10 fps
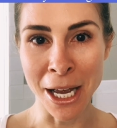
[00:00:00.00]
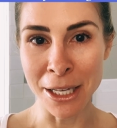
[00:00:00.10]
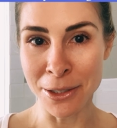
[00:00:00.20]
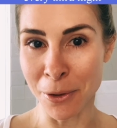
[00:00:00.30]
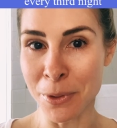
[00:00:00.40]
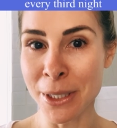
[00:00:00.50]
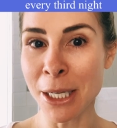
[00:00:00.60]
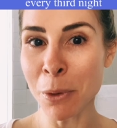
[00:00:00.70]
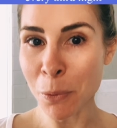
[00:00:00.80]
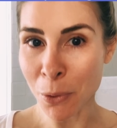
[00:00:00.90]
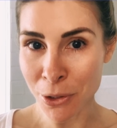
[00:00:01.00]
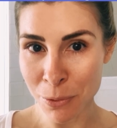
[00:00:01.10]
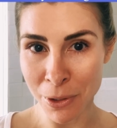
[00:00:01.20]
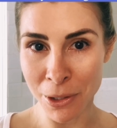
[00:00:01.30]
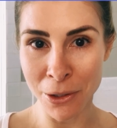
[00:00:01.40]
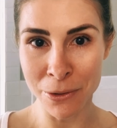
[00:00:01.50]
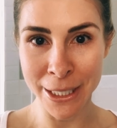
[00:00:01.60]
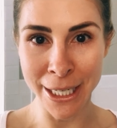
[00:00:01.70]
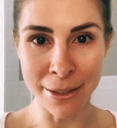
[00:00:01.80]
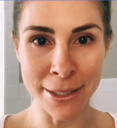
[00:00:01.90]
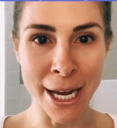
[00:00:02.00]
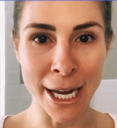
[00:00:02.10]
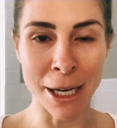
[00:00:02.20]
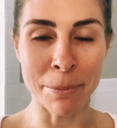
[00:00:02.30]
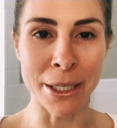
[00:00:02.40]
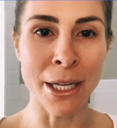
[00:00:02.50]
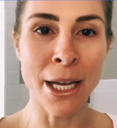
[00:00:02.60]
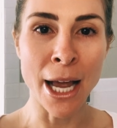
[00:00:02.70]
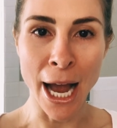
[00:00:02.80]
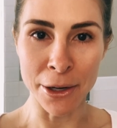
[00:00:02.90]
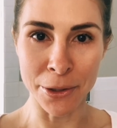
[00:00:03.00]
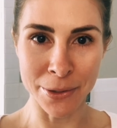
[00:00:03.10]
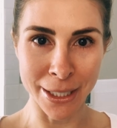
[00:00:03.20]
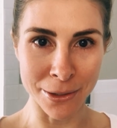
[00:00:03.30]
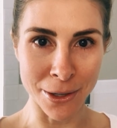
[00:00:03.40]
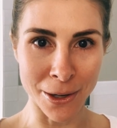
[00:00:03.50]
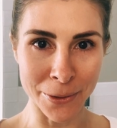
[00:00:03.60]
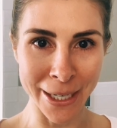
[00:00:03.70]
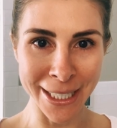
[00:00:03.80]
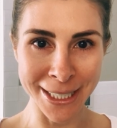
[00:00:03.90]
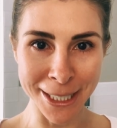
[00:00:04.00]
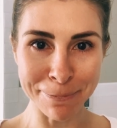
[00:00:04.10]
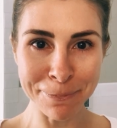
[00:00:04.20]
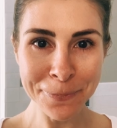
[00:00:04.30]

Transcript: So see what works with your skin type and how your skin tolerates it.